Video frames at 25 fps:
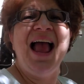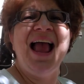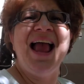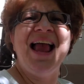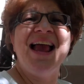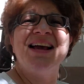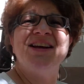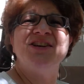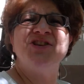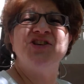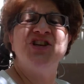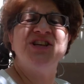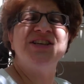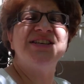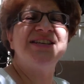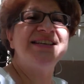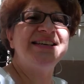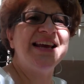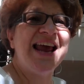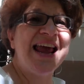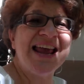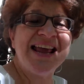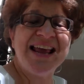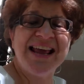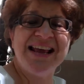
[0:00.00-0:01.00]
and she's
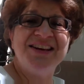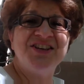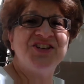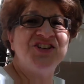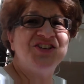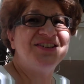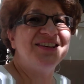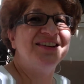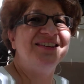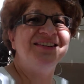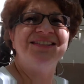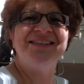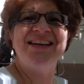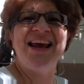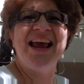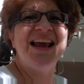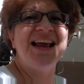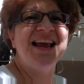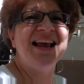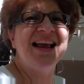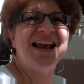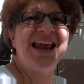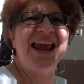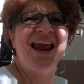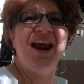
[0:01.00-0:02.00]
taking, still
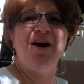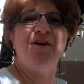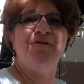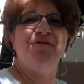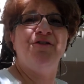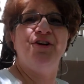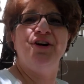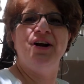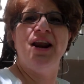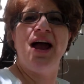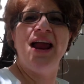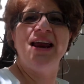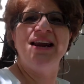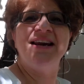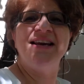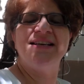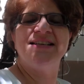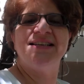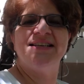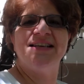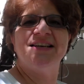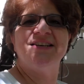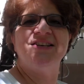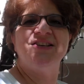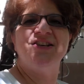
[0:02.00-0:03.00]
taking care of her
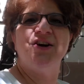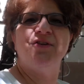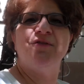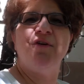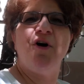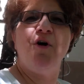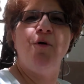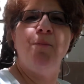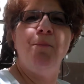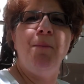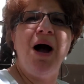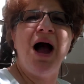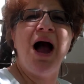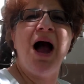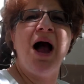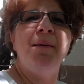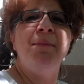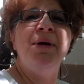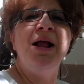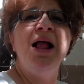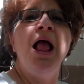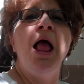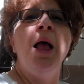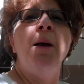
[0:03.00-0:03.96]
ninety-six-year-old mom,